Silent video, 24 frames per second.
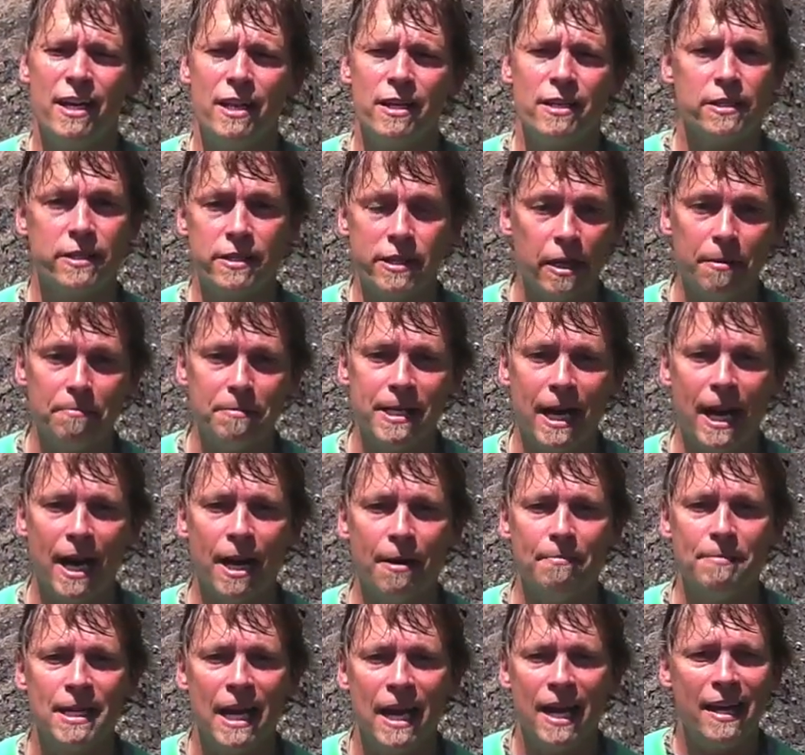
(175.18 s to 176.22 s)

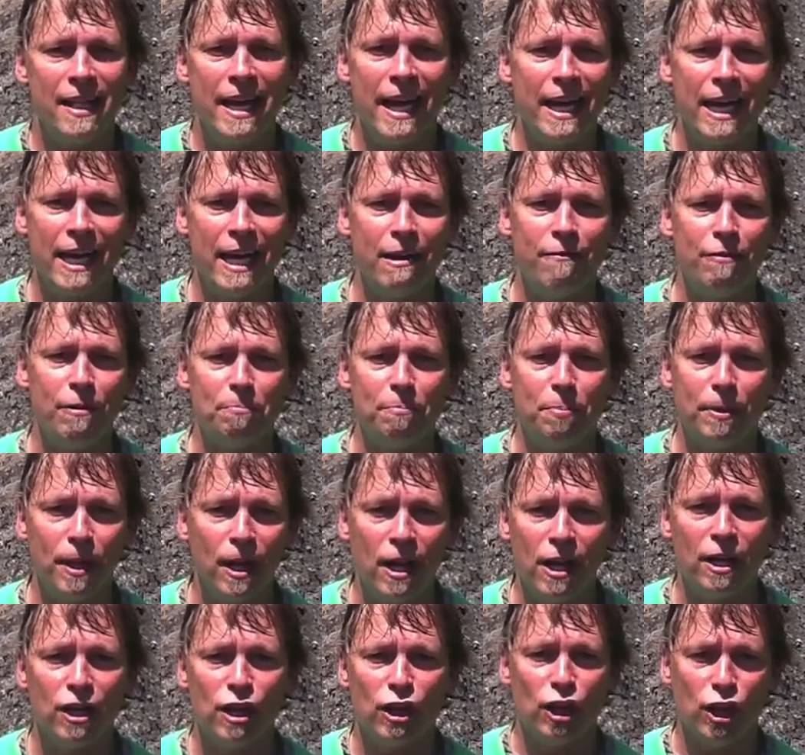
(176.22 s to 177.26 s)
Sometimes they can even
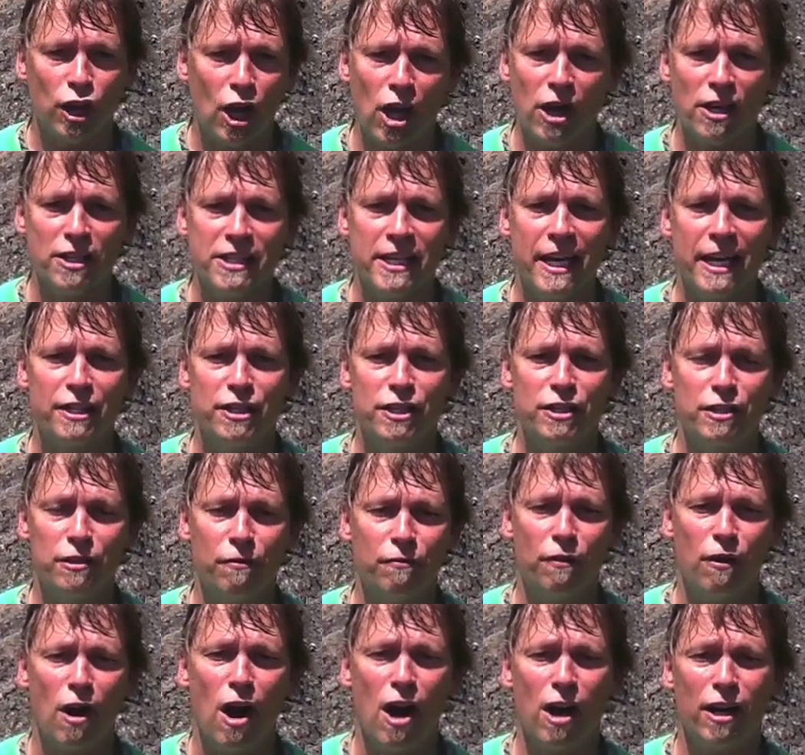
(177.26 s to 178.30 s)
plunk large sections
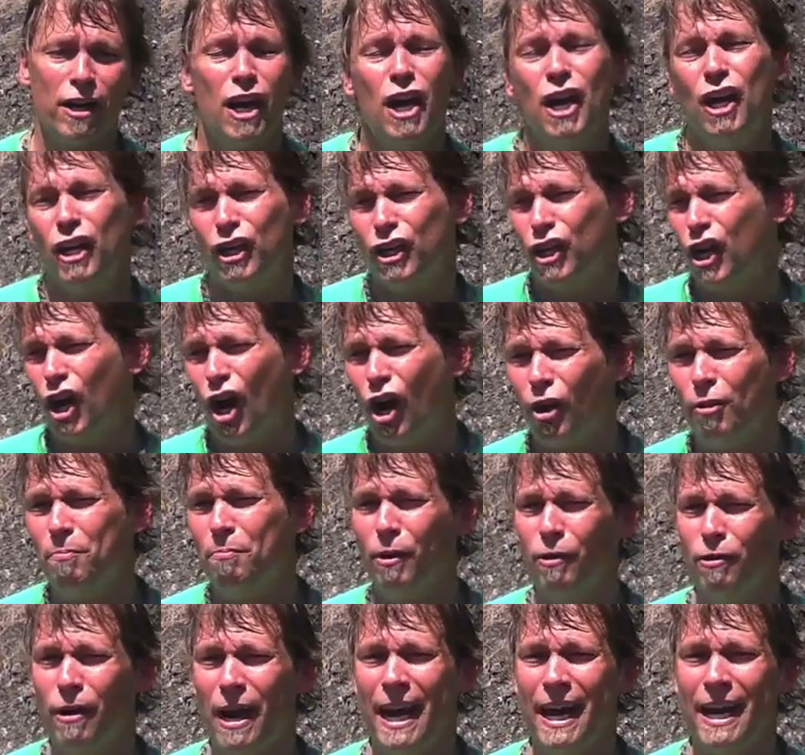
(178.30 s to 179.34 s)
of rock called
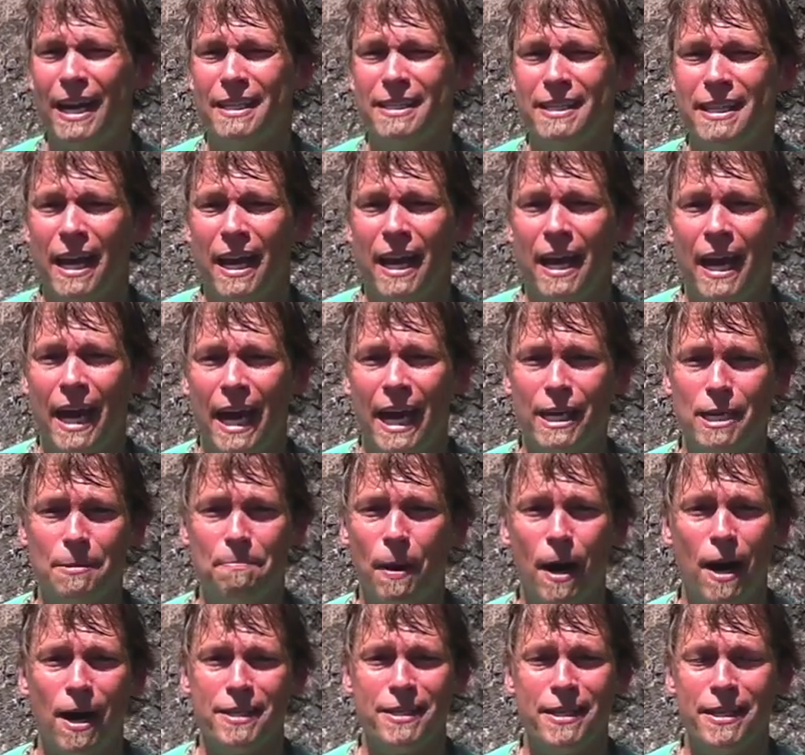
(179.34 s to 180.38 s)
moraines and
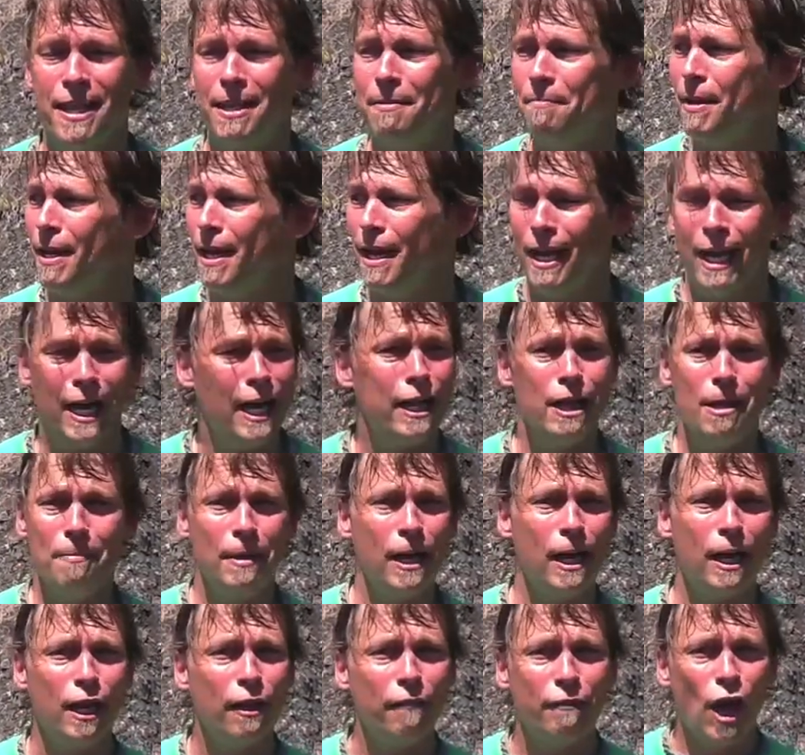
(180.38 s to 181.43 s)
deposit them in the
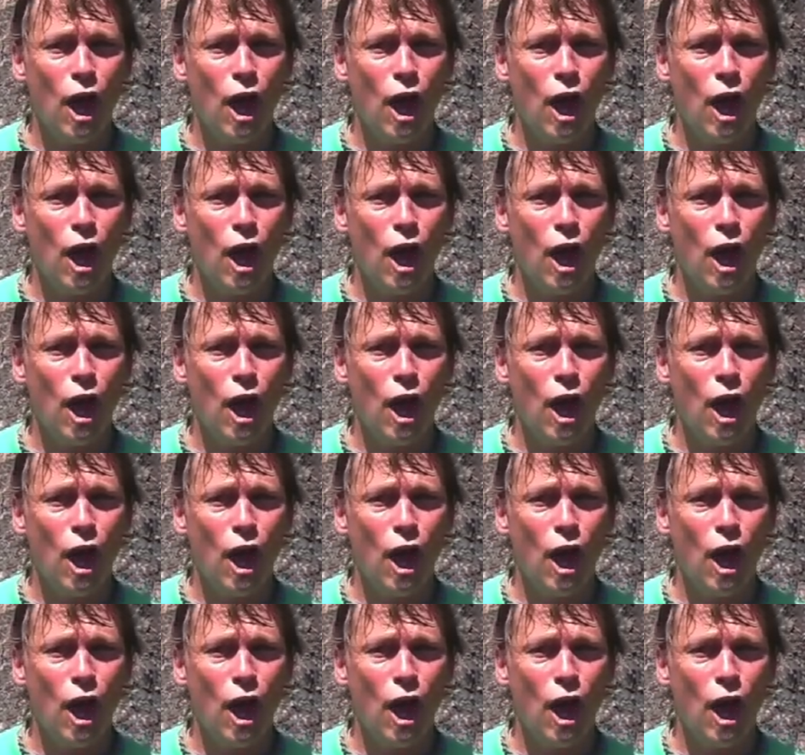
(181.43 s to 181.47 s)
middle of